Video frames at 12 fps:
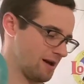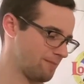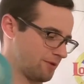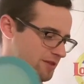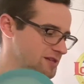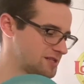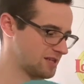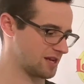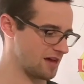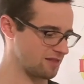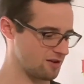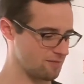I put these
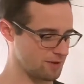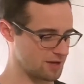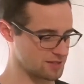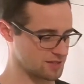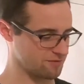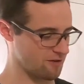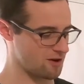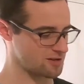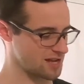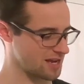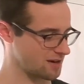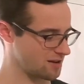together because as far as
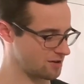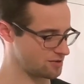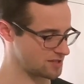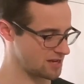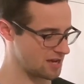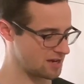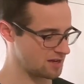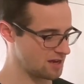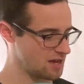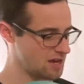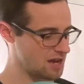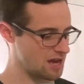I can understand,
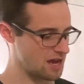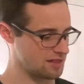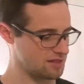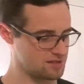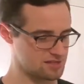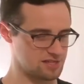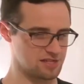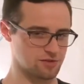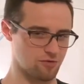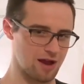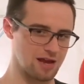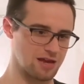this disc
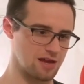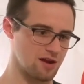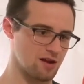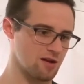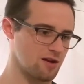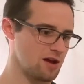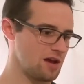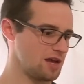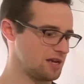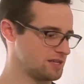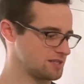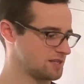right here
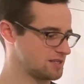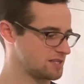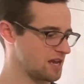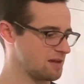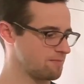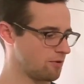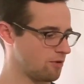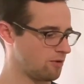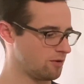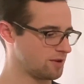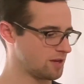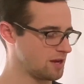is the same
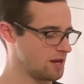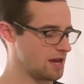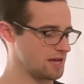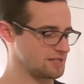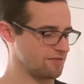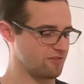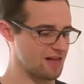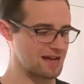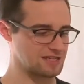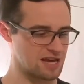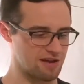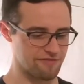mold as a flat
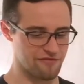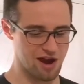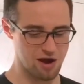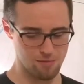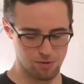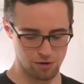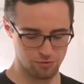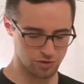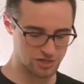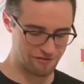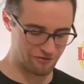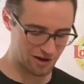top Firebird, which
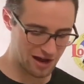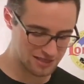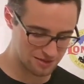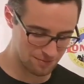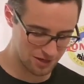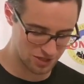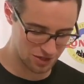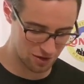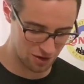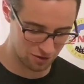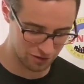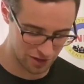I forgot to mention
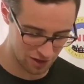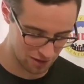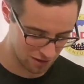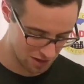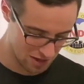earlier